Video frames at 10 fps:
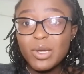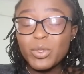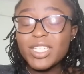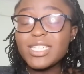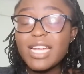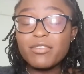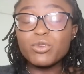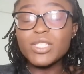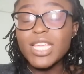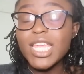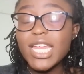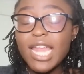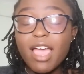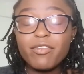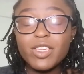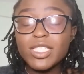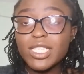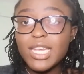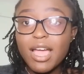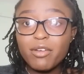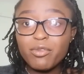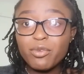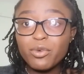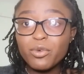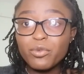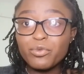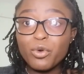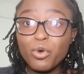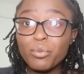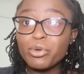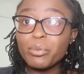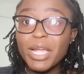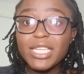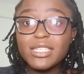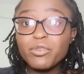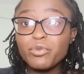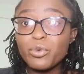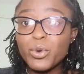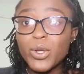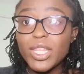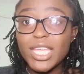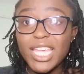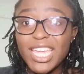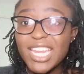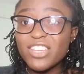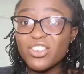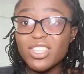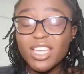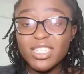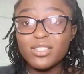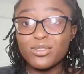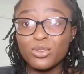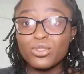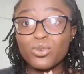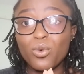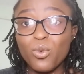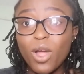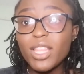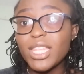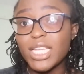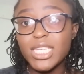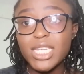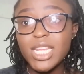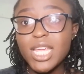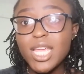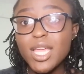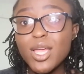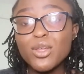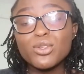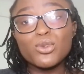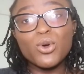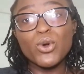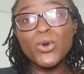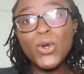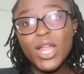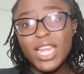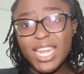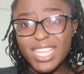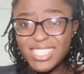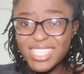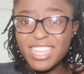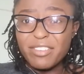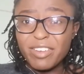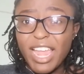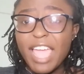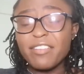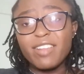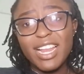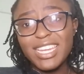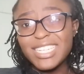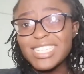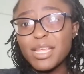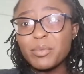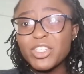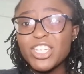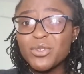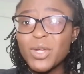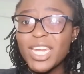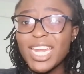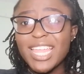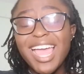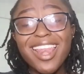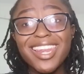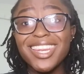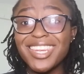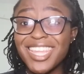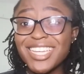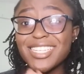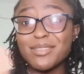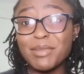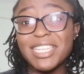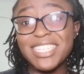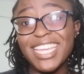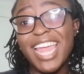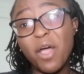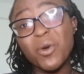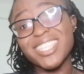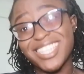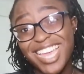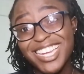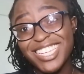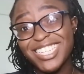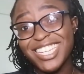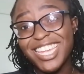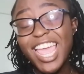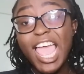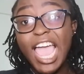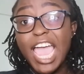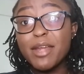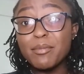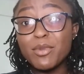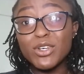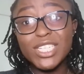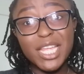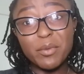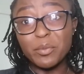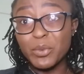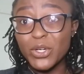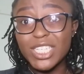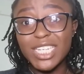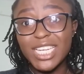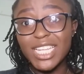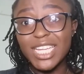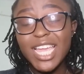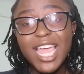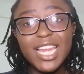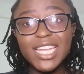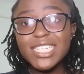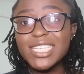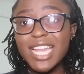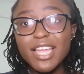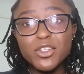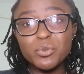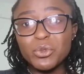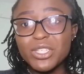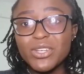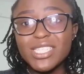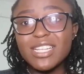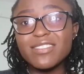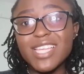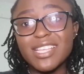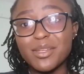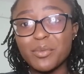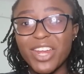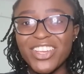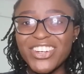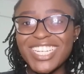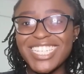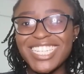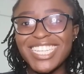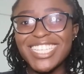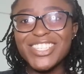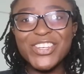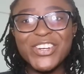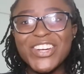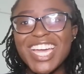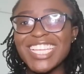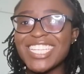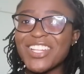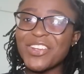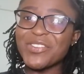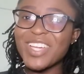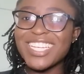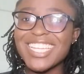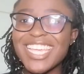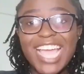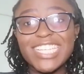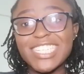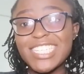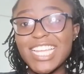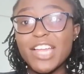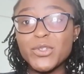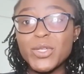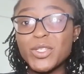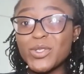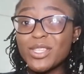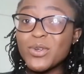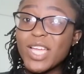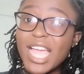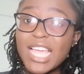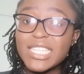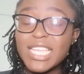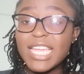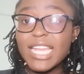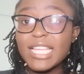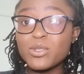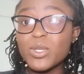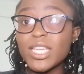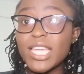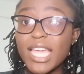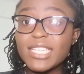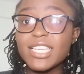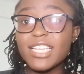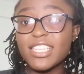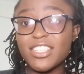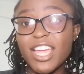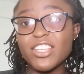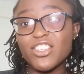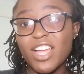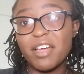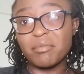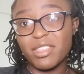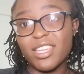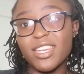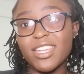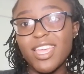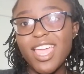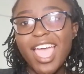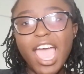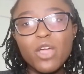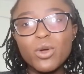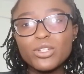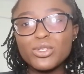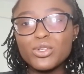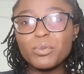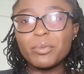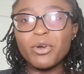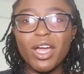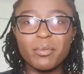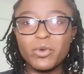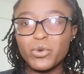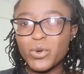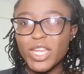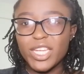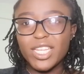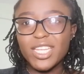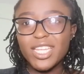We just have to say enough is enough for compromising for the energy that is not worth it. So let's live life. Let us appreciate one another. Let us maintain our sanity. And most importantly, let us learn to put ourselves as a priority. So until on Monday, I just can't wait to see you guys. And as we get in touch, come then, I want to see people upgrade.